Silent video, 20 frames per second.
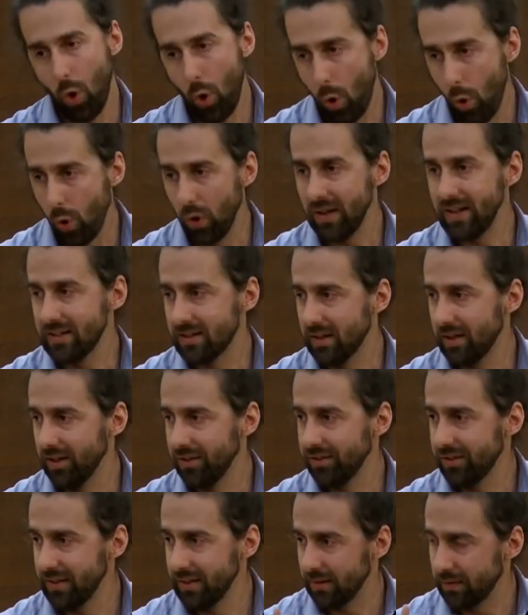All it
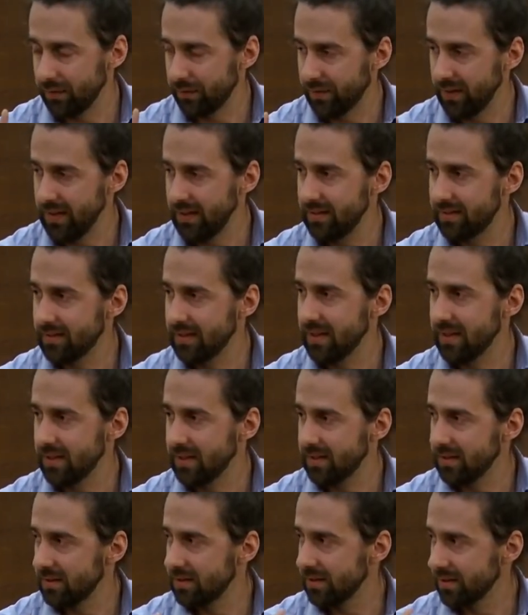does is feeds
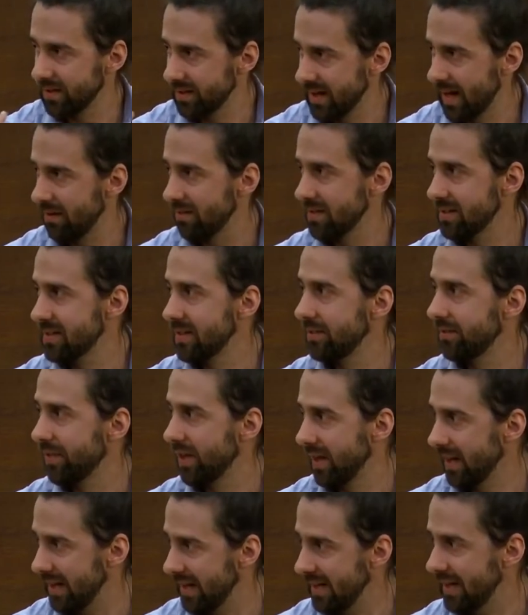into the narrative
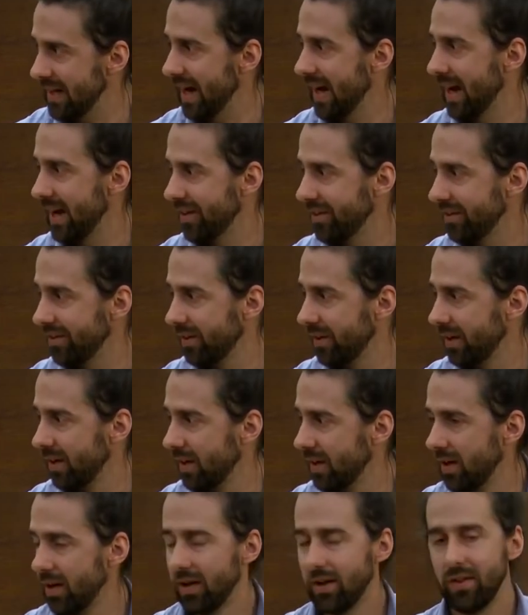that he has
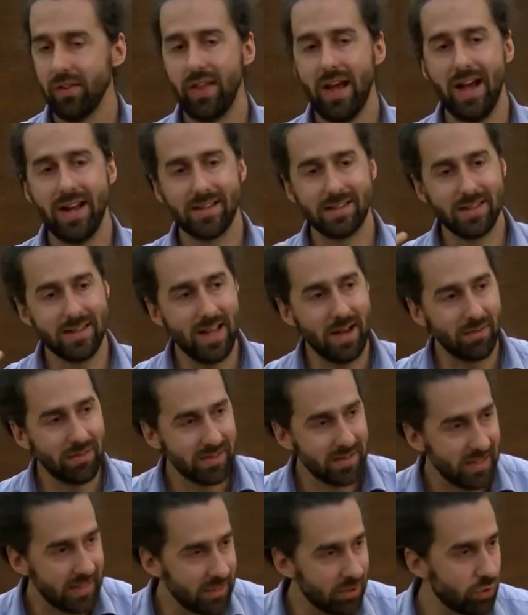that there
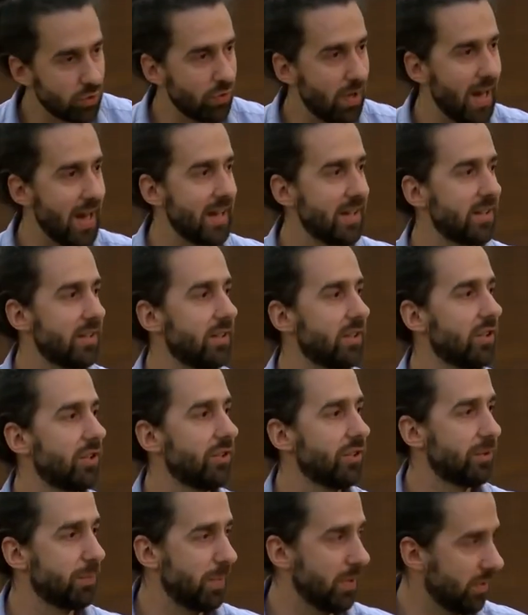is a grand
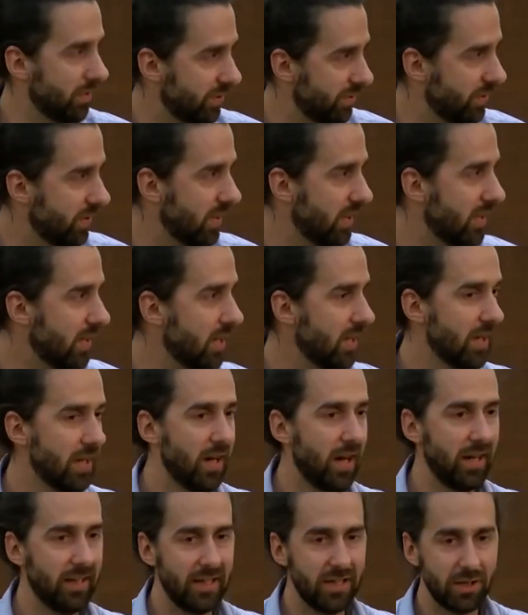conspiracy
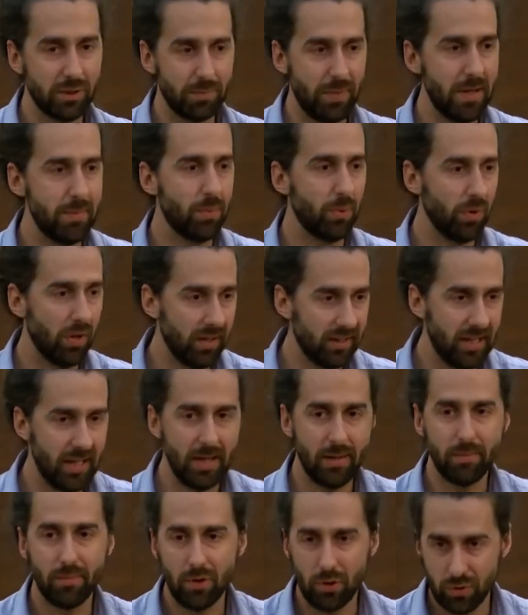against people like
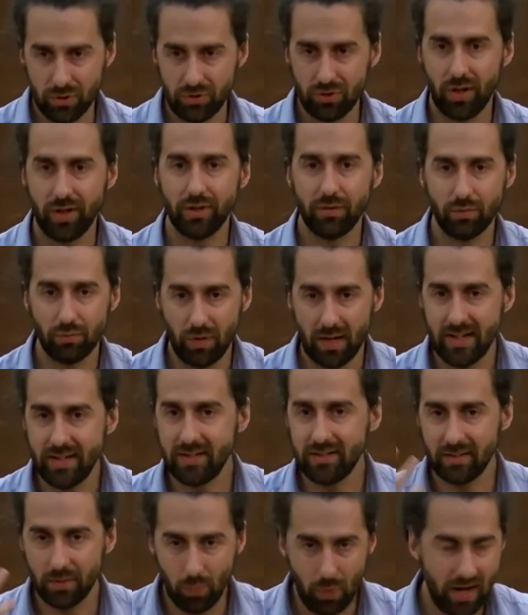him who are trying to
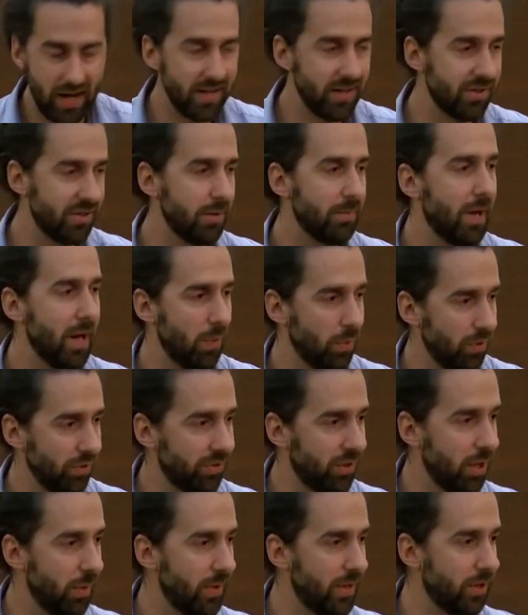raise awareness about
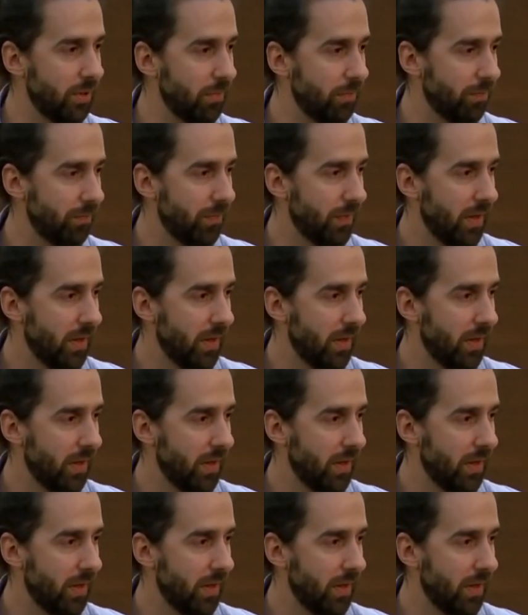what's going on.